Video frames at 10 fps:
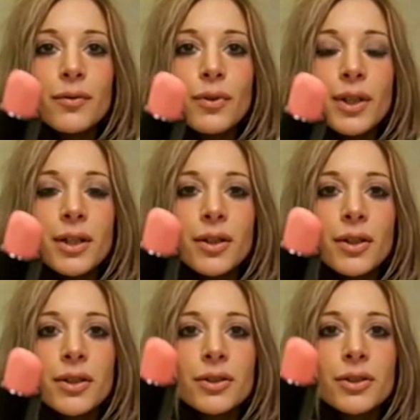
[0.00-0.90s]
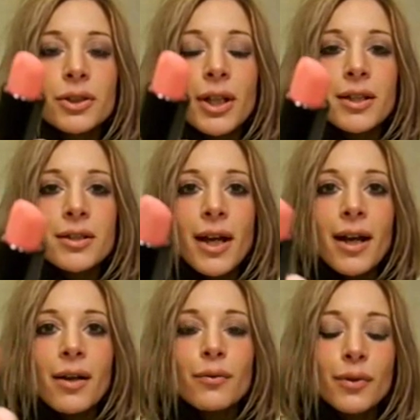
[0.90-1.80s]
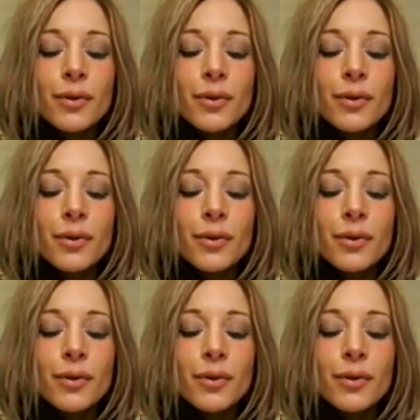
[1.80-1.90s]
good shade to have.